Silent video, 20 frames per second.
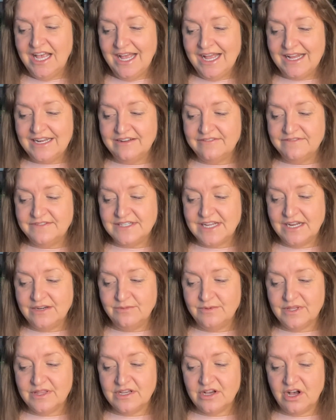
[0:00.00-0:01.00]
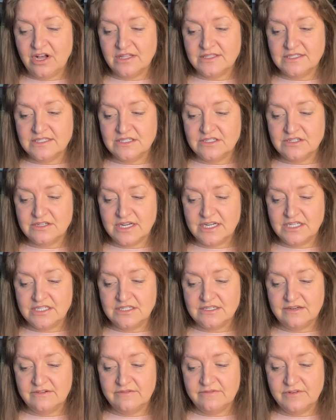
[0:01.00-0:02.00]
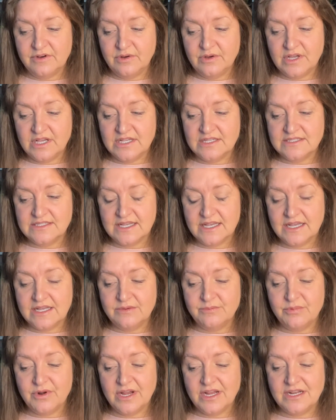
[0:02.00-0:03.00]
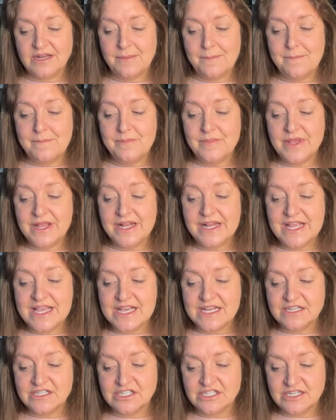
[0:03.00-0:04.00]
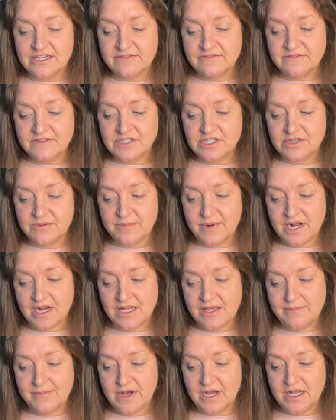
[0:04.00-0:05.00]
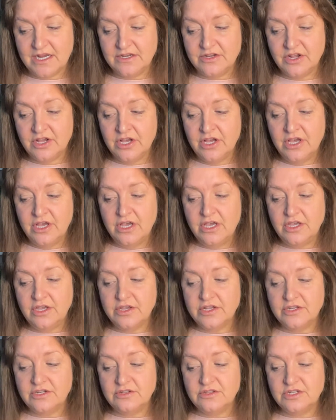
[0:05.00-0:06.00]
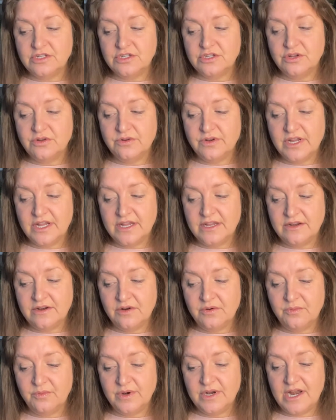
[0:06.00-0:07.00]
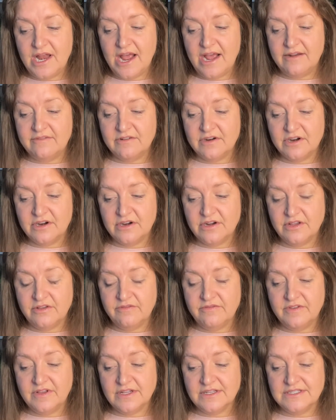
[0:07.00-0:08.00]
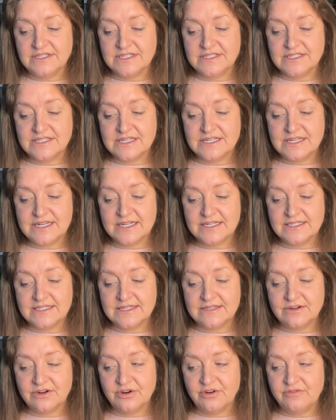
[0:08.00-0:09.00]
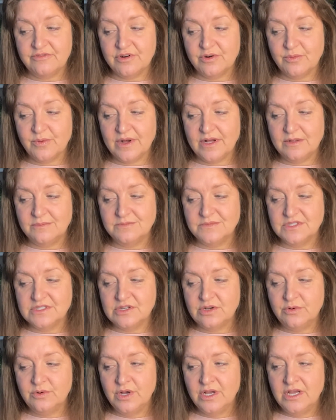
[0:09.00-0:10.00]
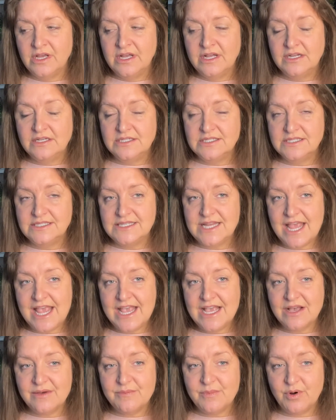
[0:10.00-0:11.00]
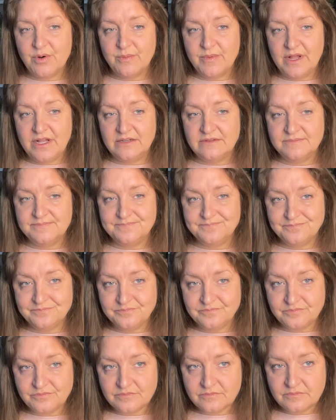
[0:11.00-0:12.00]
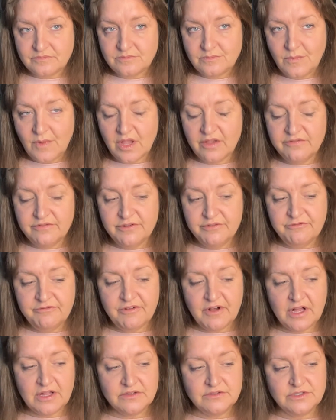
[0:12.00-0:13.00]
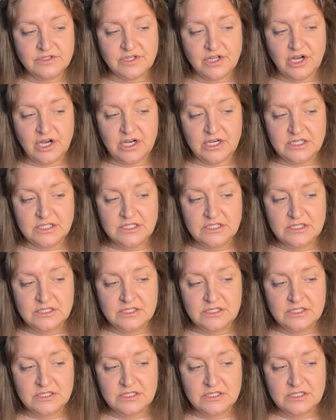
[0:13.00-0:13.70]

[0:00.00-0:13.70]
And if done with concentration and focus, it can bring an immediate shift to your body mind. You can do the tune in whenever you feel disconnected or overwhelmed. So just take a moment, if you followed along,